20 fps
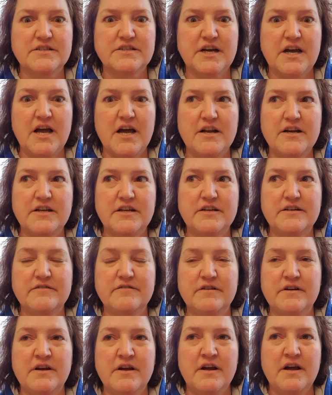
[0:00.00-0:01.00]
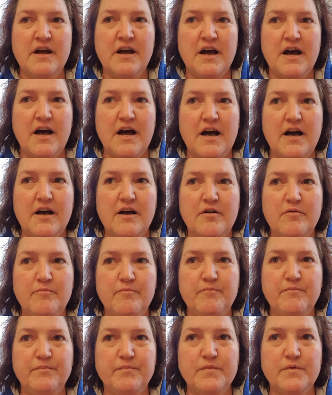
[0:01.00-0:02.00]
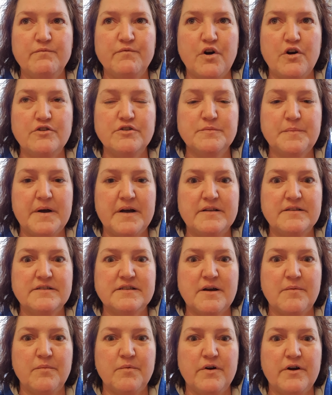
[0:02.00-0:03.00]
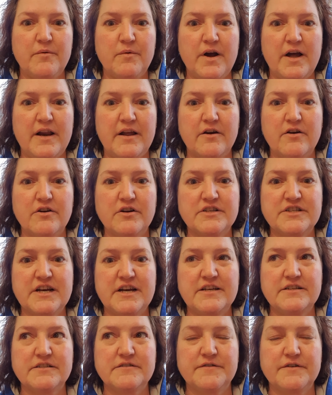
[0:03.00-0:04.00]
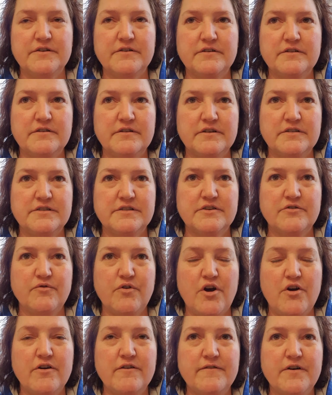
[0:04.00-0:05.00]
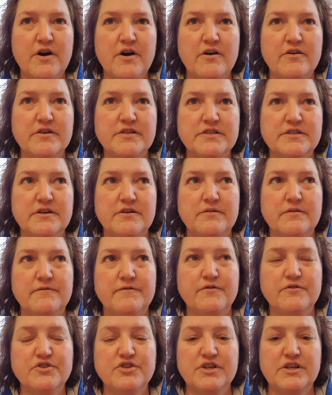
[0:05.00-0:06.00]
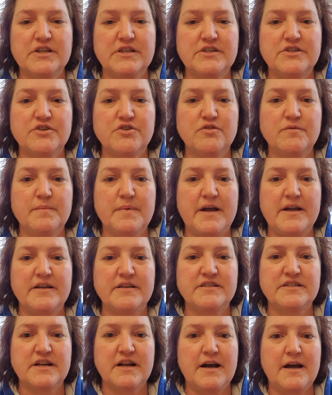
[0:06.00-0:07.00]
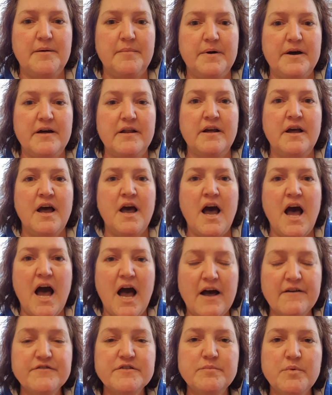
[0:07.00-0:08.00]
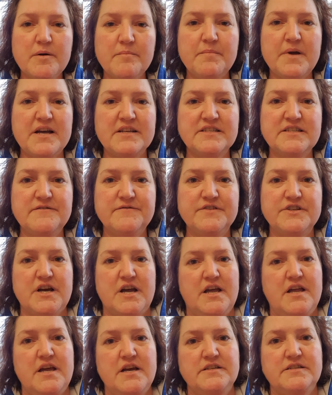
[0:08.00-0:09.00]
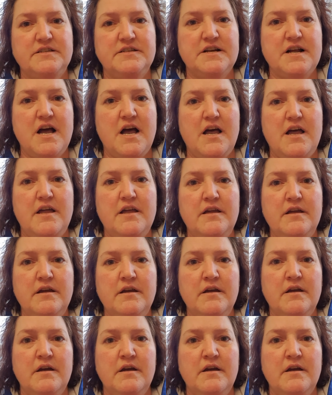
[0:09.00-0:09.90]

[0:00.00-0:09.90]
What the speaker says: down in Rosebud somewhere waiting on a test for this coronavirus, so unfortunately she couldn't make it today. But after my massive day yesterday,